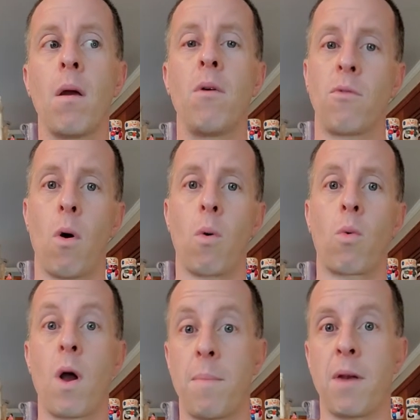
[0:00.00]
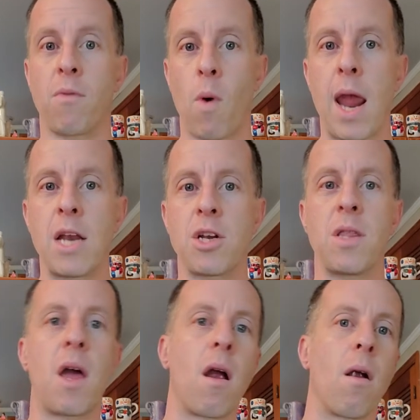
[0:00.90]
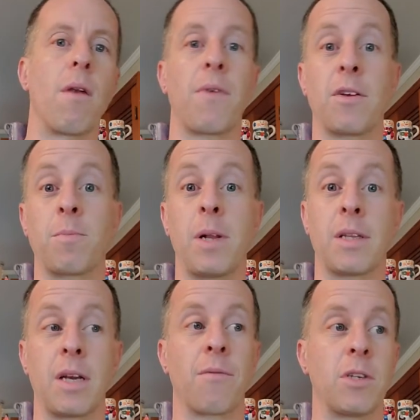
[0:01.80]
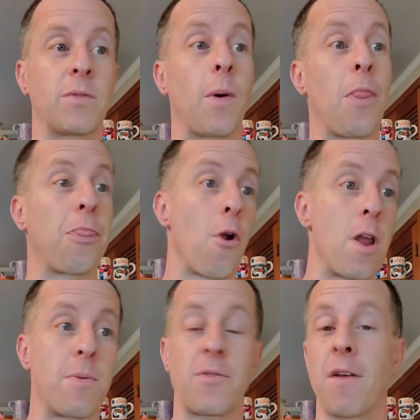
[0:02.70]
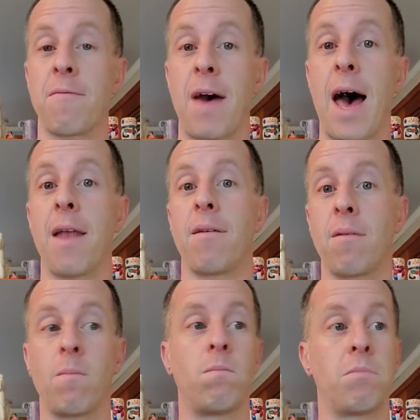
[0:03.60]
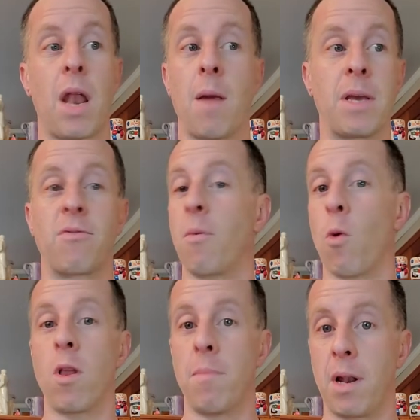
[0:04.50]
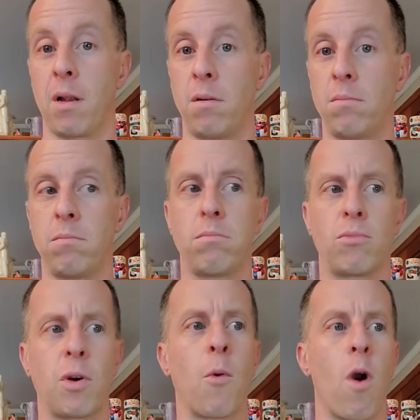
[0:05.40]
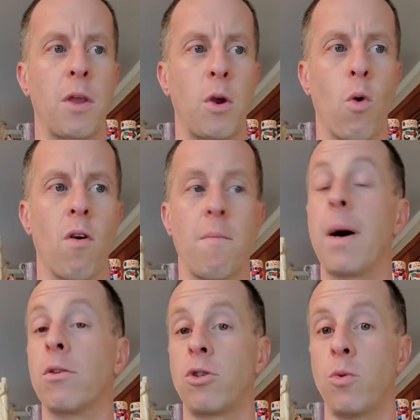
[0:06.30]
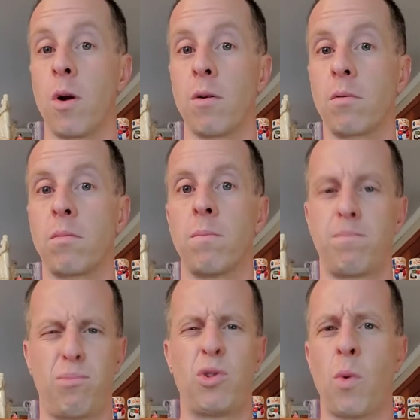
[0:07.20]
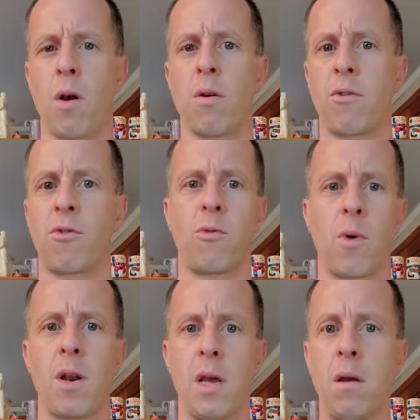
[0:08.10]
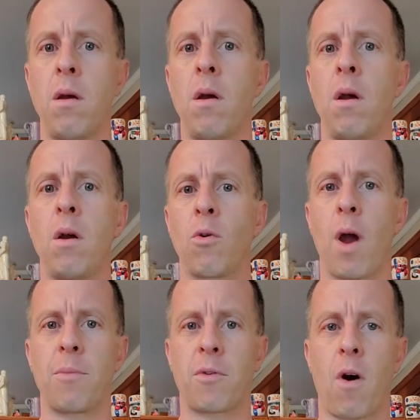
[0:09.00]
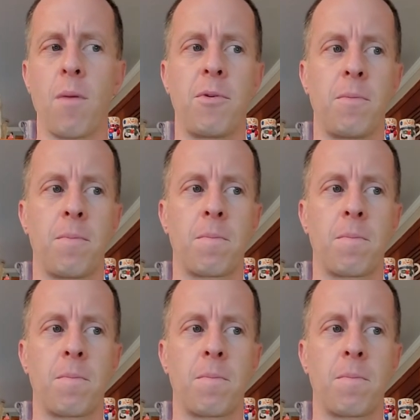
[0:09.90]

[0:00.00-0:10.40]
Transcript: So quite a bit of a range in there, and if I split the difference, if I went 30% fat, then I'd be somewhere in the middle, somewhere around the order of about 200 to 220 grams of carbs.